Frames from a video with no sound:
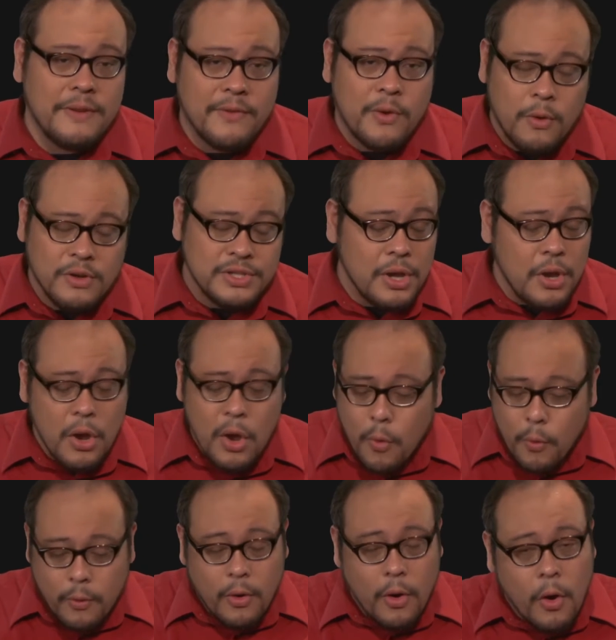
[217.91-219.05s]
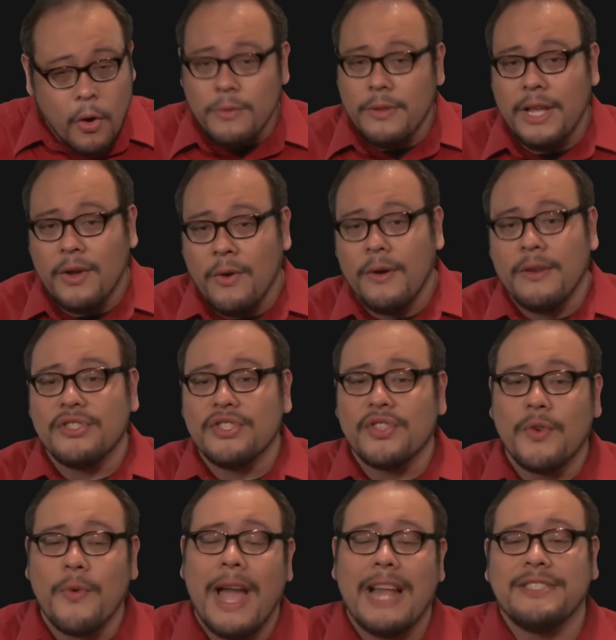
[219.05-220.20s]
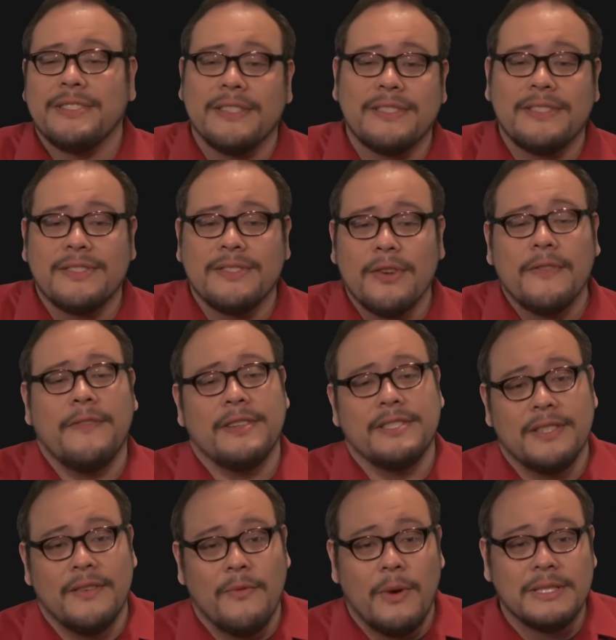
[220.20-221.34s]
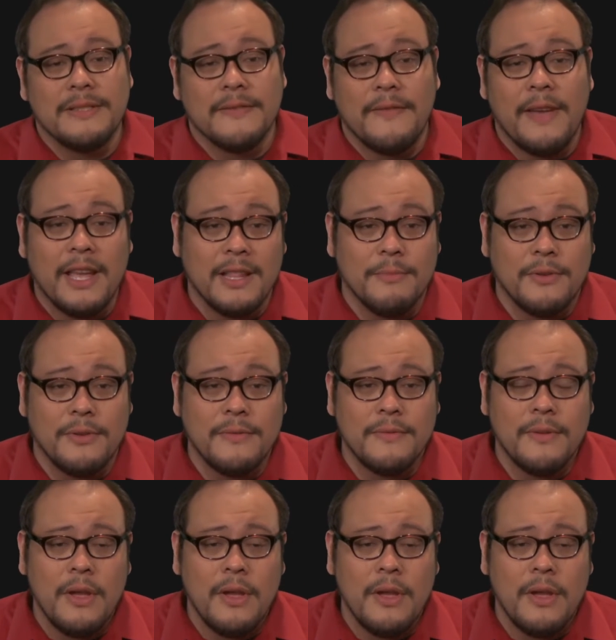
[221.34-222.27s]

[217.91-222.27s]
Of course, we're only going to scratch the surface of what's available.